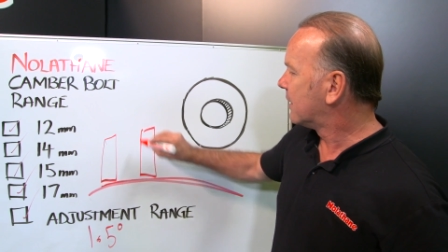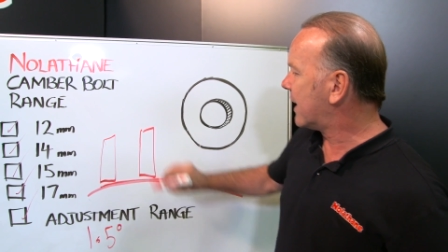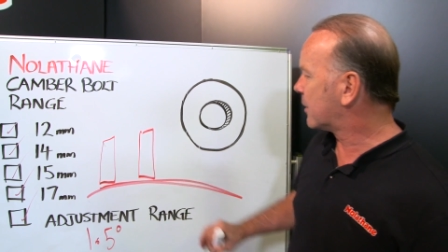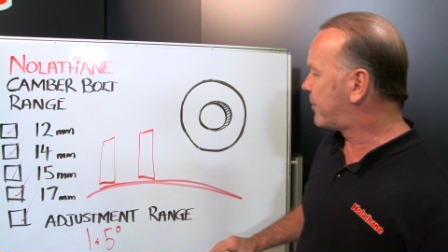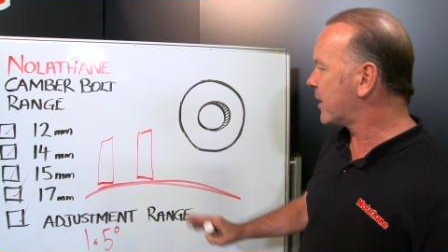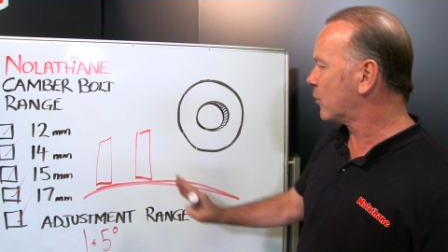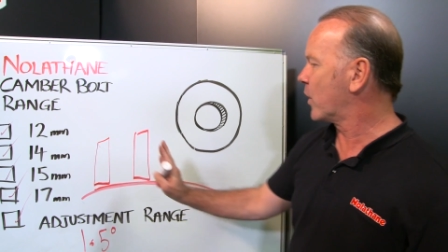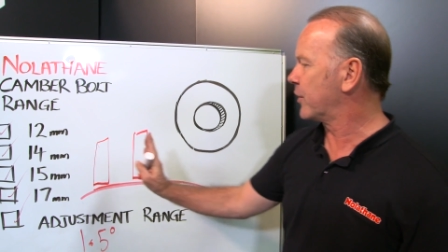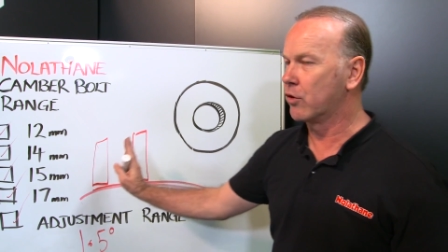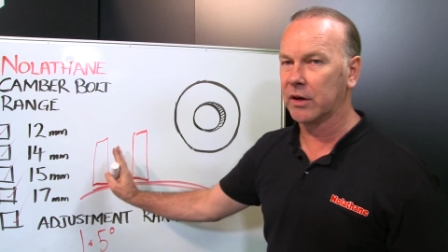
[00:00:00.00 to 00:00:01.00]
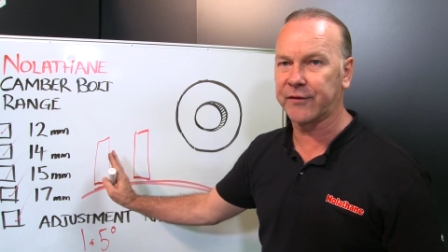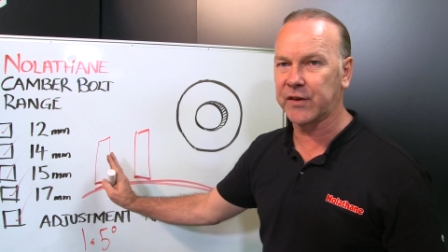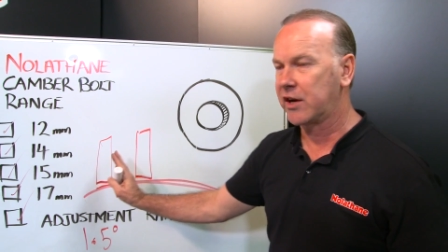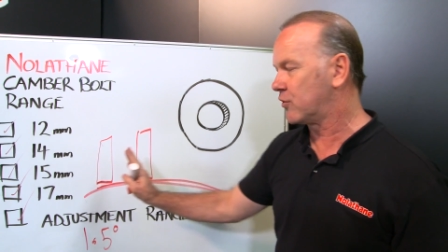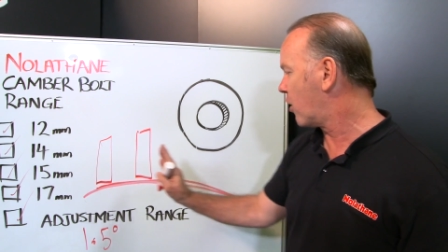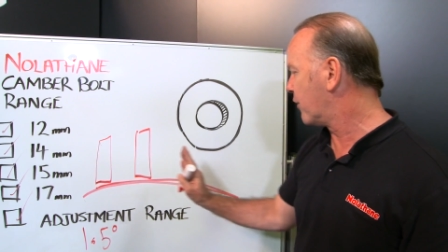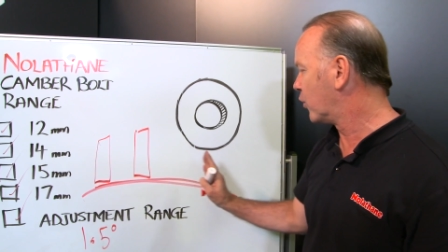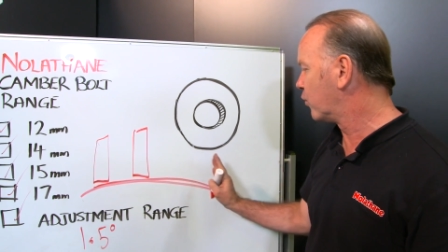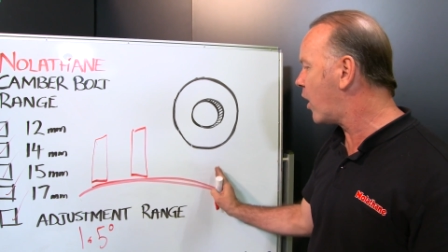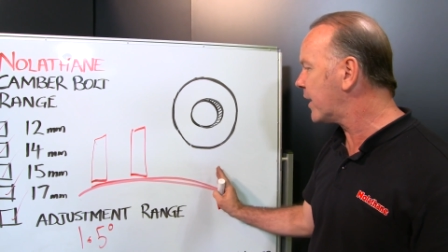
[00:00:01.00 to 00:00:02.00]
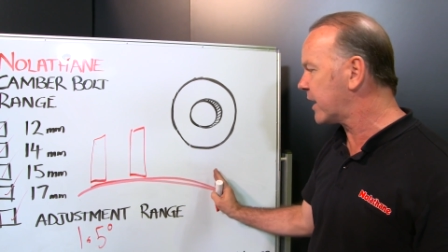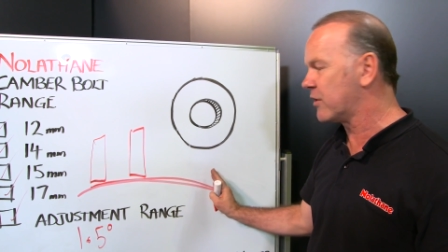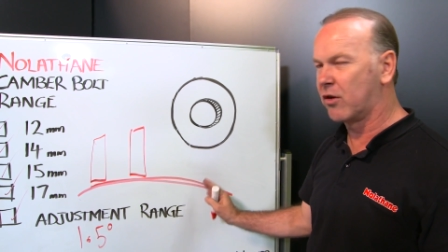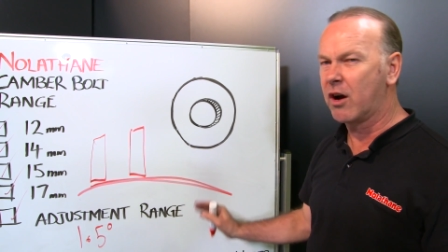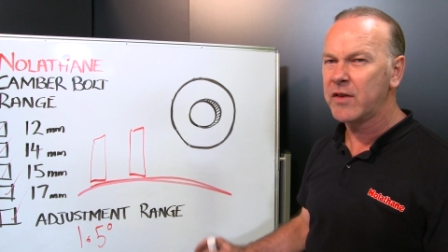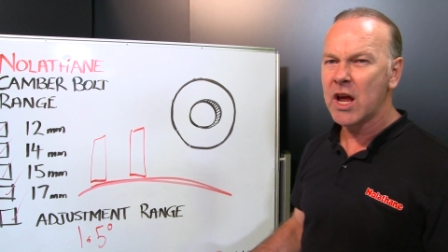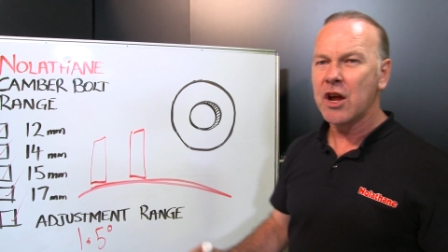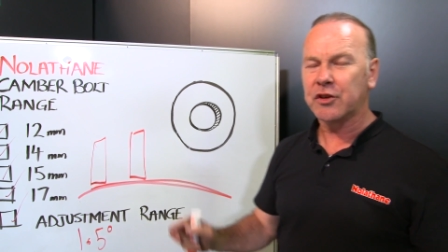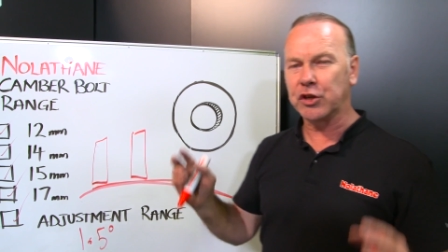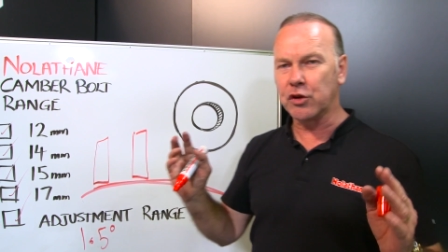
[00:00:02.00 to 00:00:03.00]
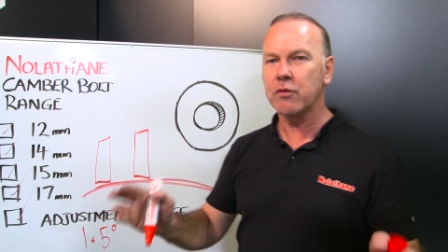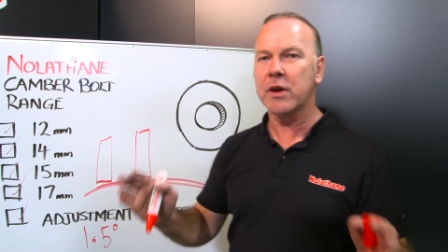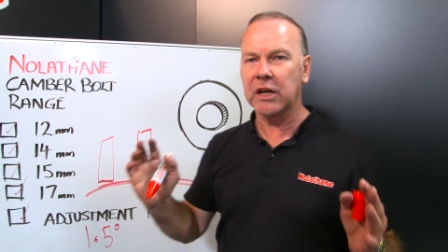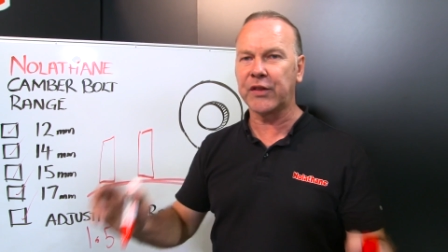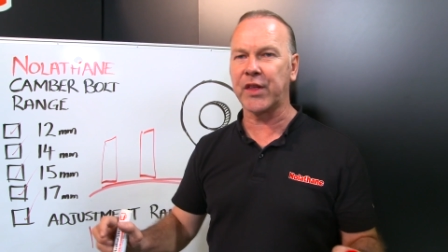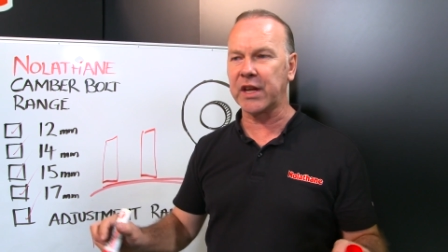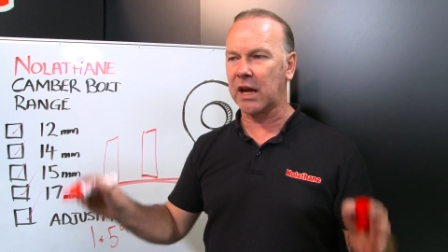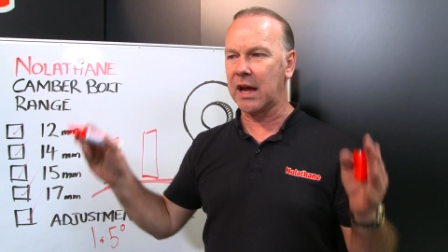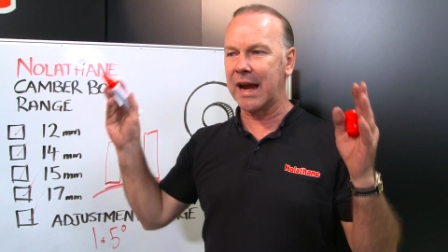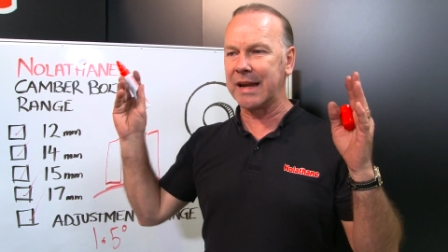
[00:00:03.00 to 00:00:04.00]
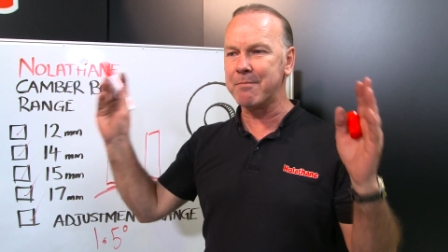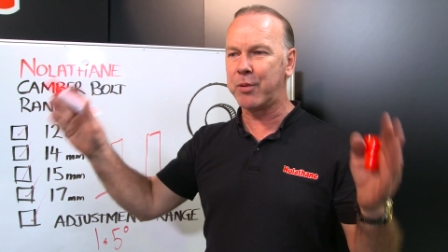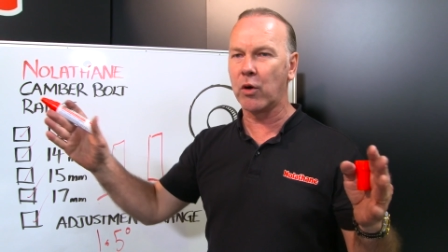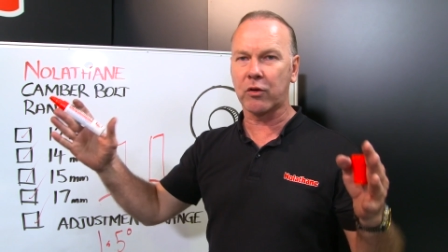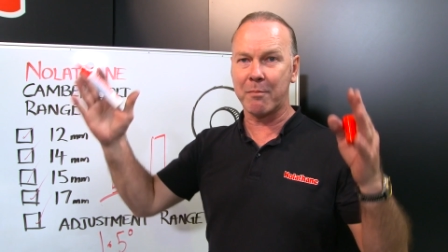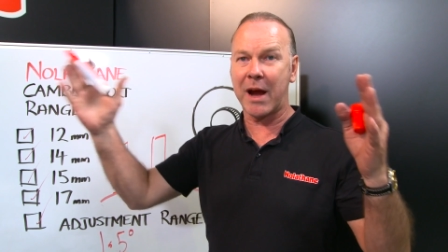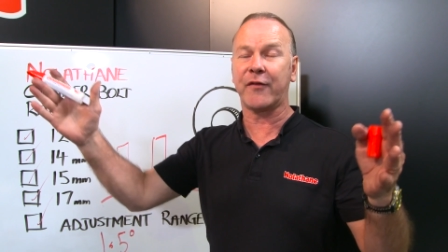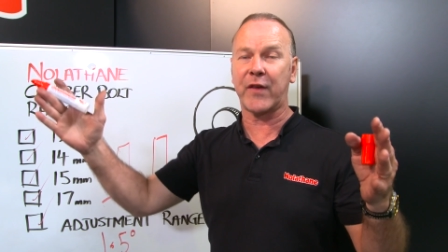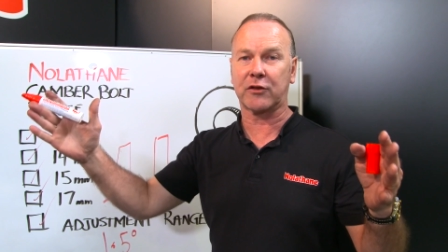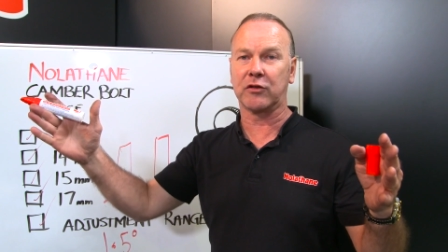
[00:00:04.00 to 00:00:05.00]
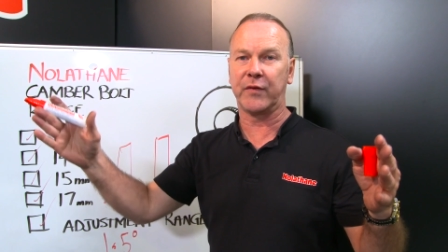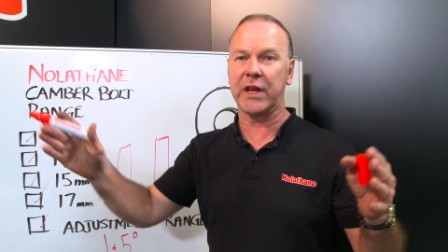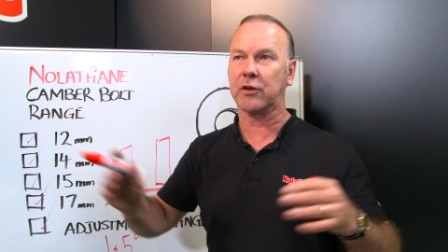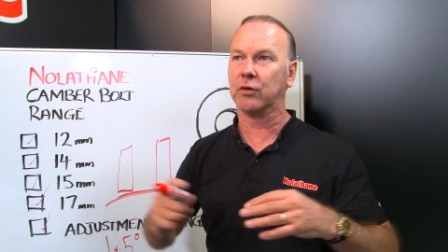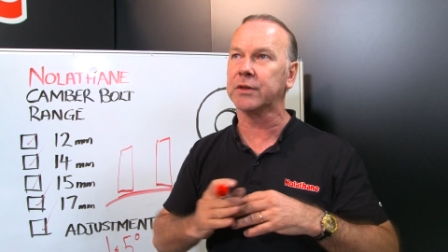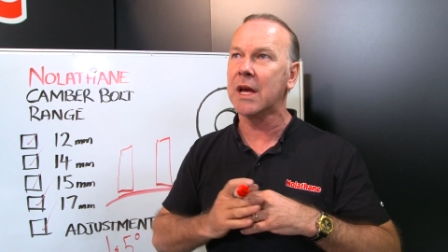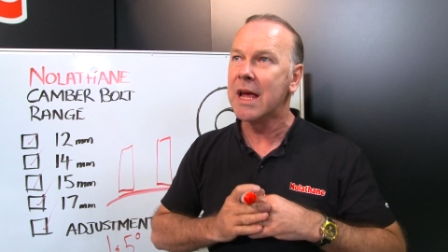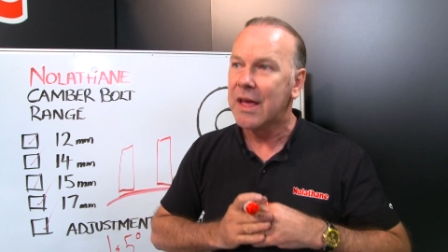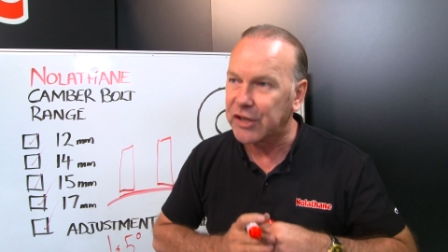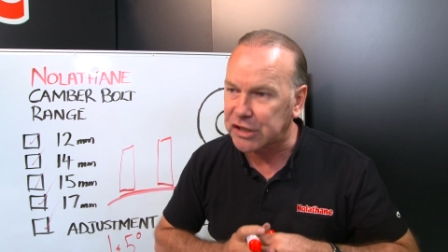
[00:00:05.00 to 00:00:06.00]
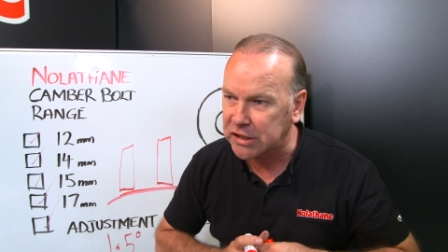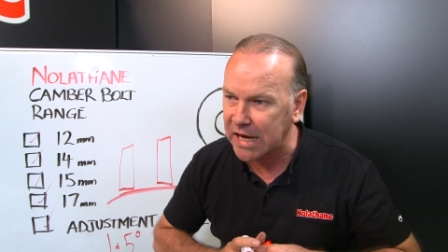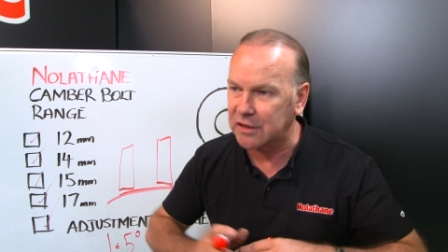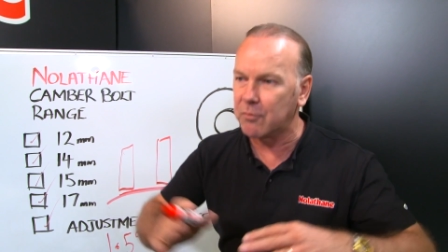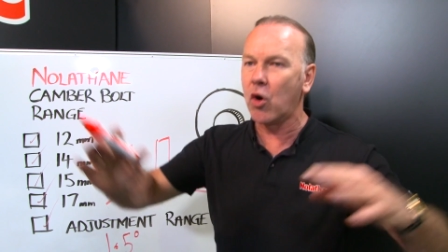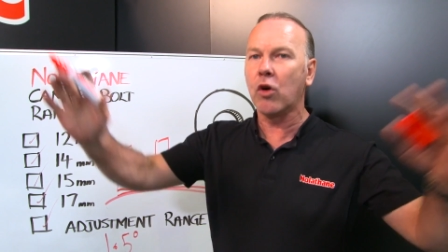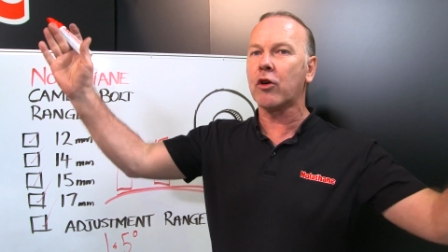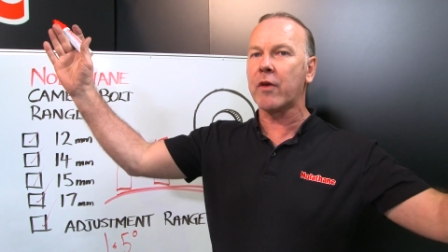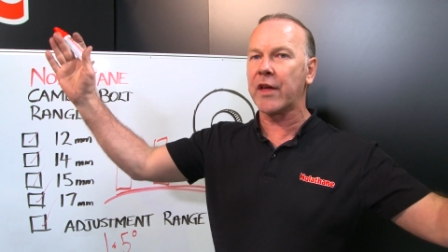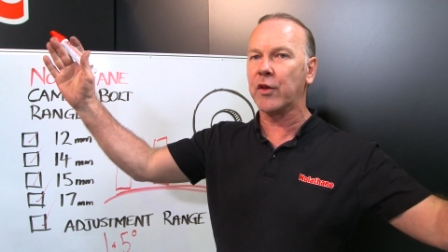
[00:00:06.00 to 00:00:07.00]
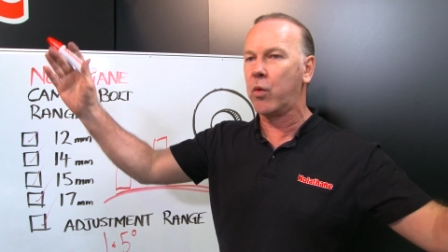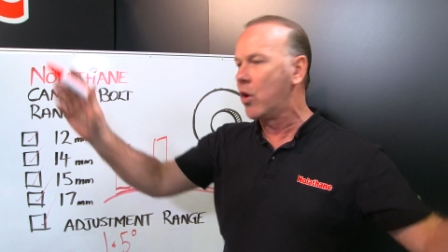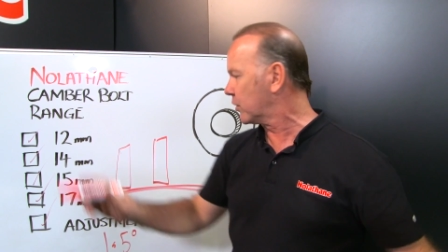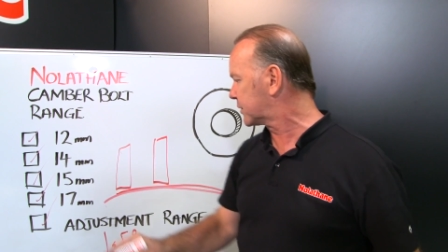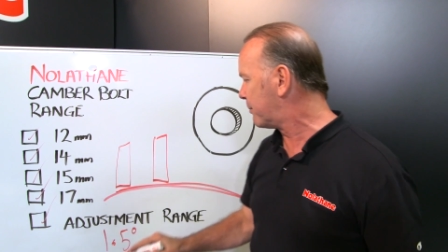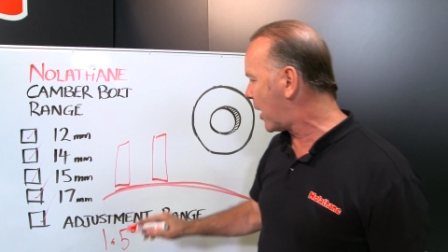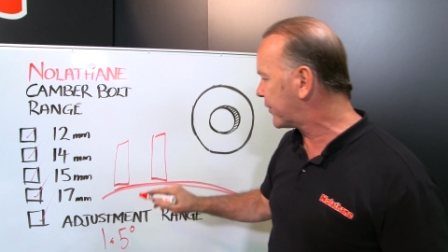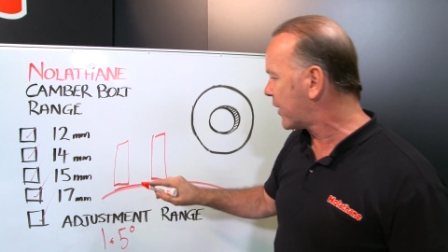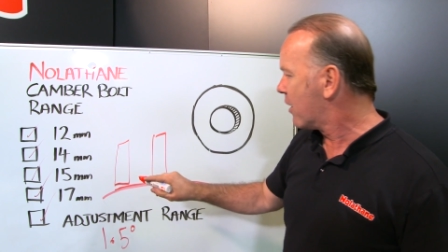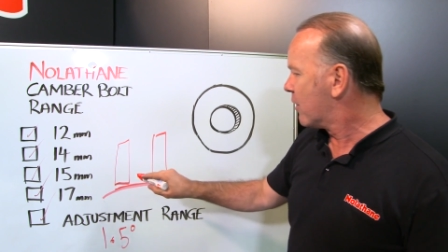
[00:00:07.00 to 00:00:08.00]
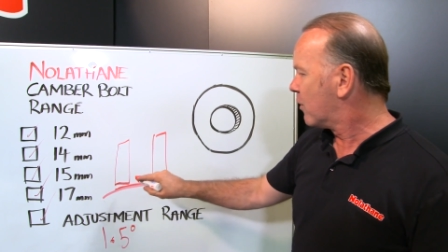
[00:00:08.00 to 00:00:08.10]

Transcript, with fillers: Now, depending on whether you're left-hand drive or right-hand drive, do you really think an importer or manufacturer of vehicles that sends them all around the world to both